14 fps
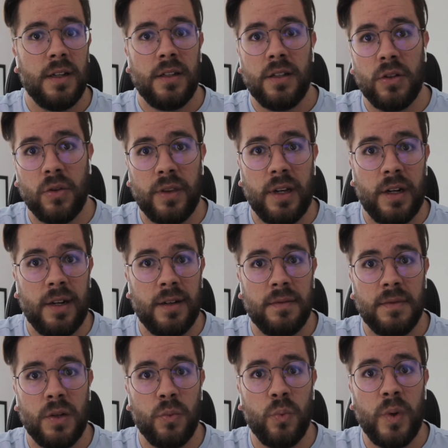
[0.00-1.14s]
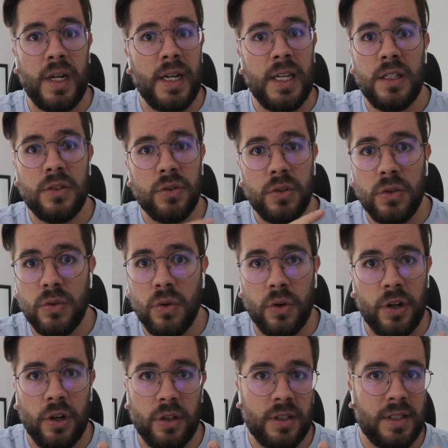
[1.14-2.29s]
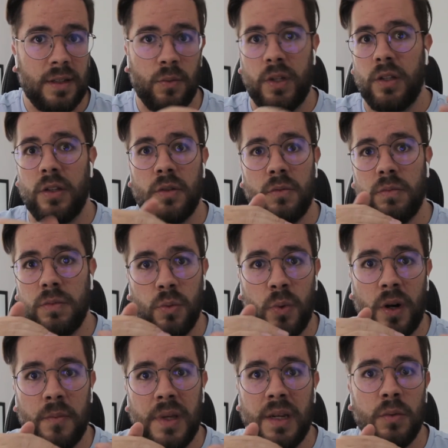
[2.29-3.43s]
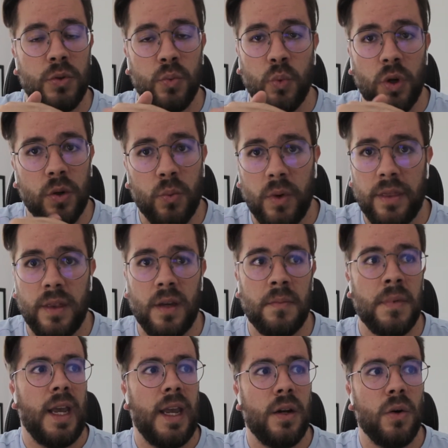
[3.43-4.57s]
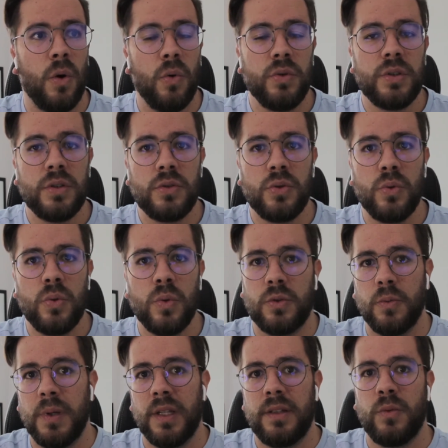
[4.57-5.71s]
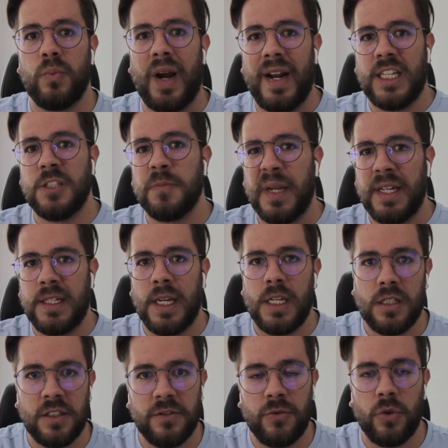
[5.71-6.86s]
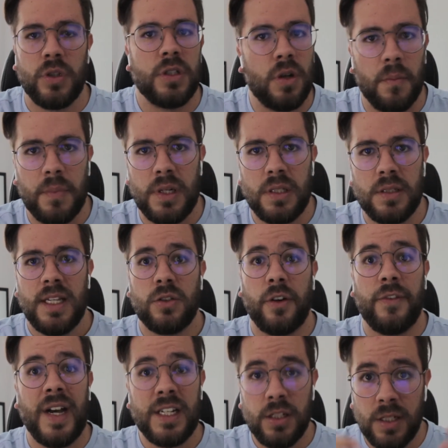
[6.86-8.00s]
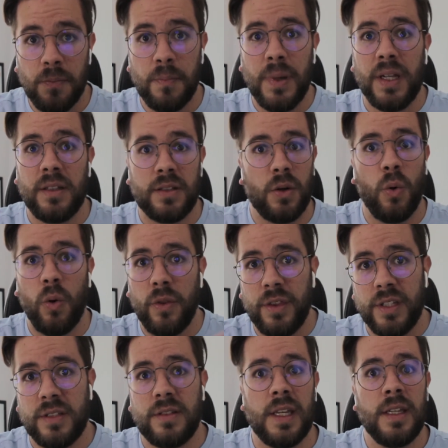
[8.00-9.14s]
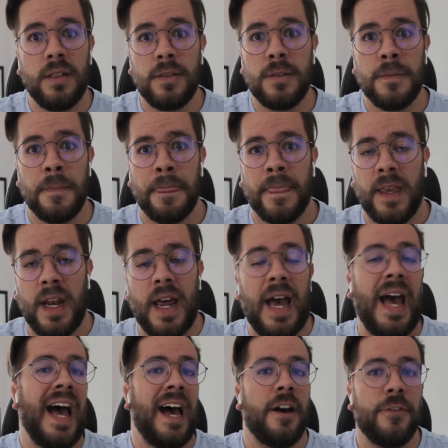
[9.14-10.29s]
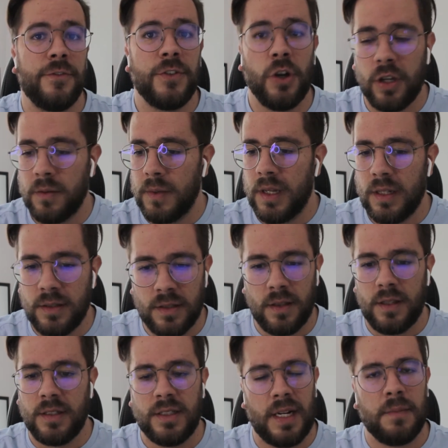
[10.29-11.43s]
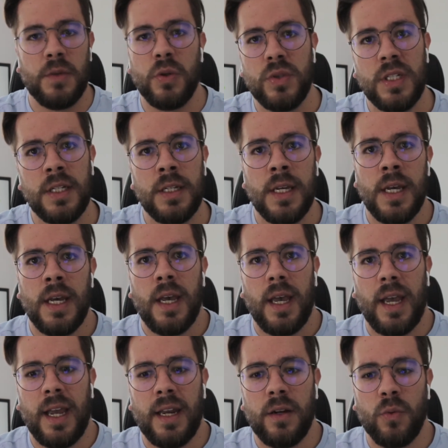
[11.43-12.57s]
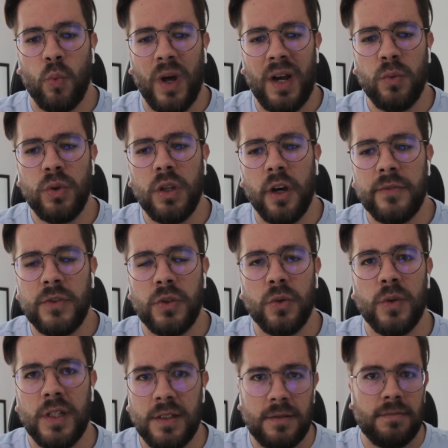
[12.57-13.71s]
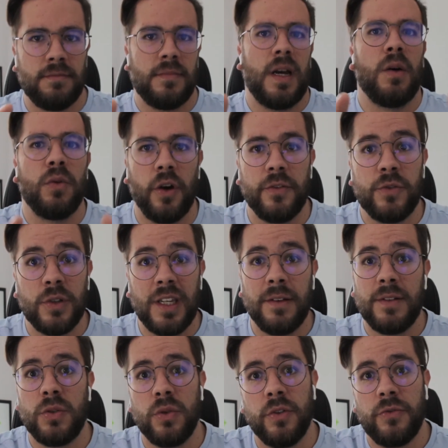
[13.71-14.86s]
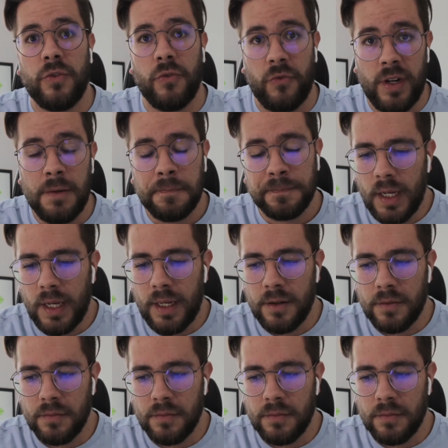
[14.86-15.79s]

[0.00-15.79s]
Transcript: you know, they're really into you or not, whether you want to be able to work with them, and also to build the right expectations for these companies. So I've actually built all these things, and I have documents and things that I'm using. And what I would love to do is I would love to give it to you for free and